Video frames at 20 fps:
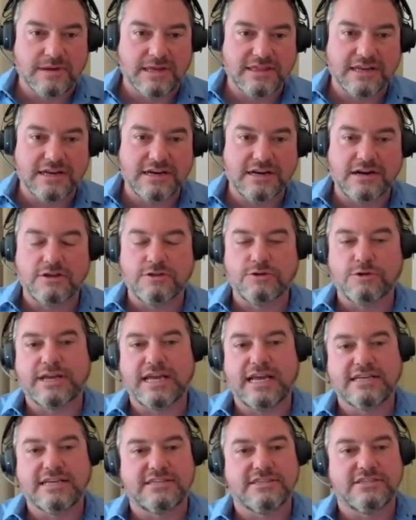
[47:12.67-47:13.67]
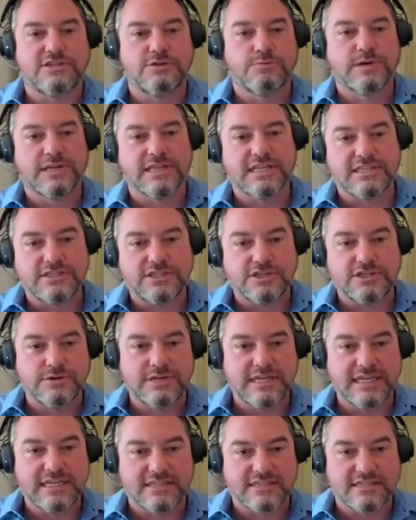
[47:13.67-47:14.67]
And then in other cases, you really do
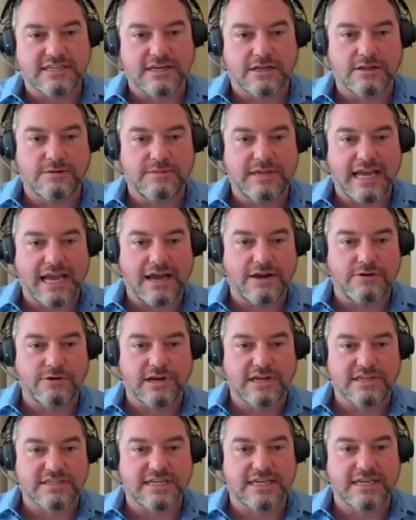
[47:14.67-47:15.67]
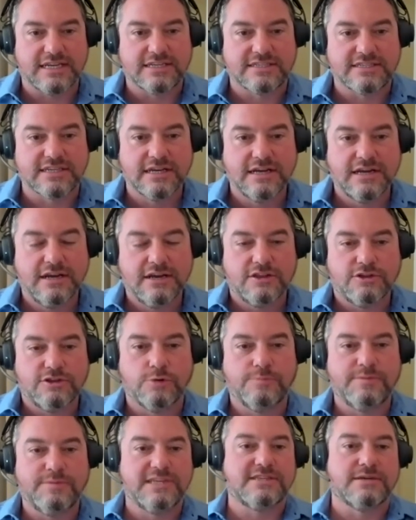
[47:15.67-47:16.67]
need to tell them the address, because there
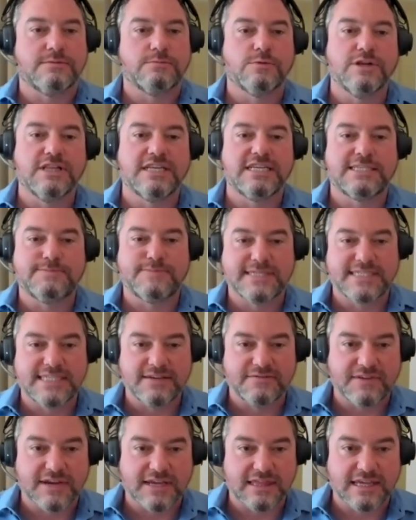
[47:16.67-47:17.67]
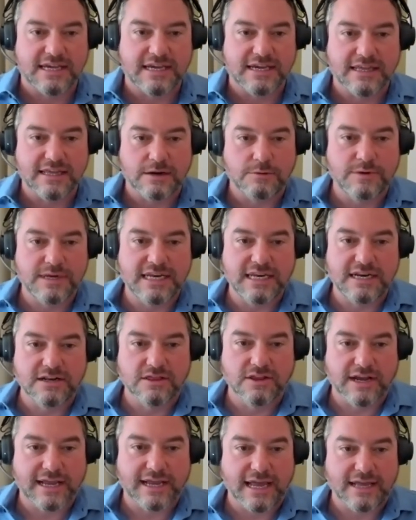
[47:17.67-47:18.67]
will be some really specific thing that we need to
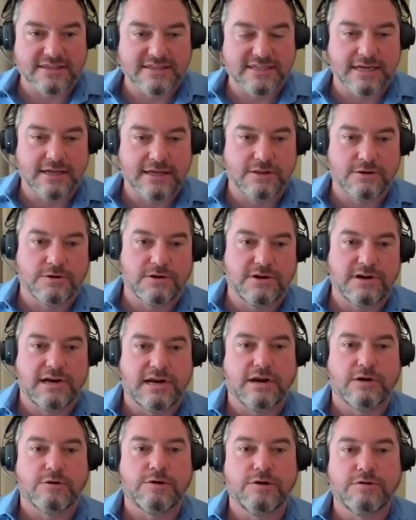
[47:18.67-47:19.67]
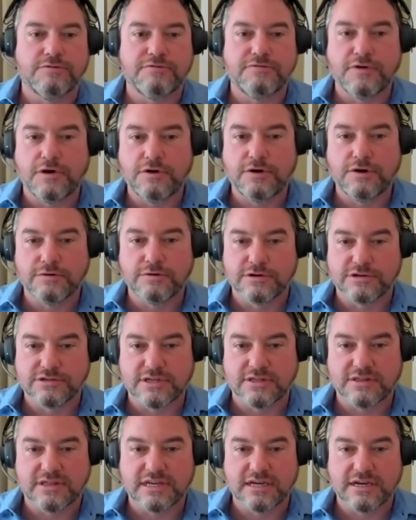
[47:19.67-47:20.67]
look at together on an aerial photo or
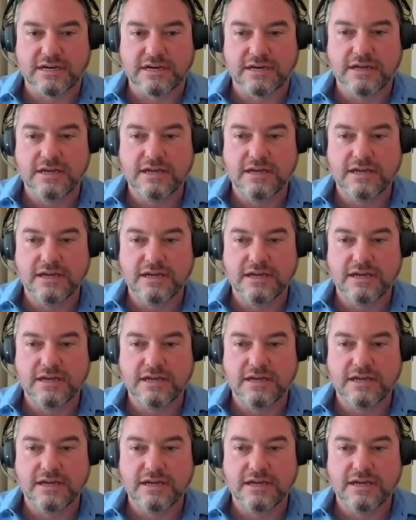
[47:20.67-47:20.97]
something.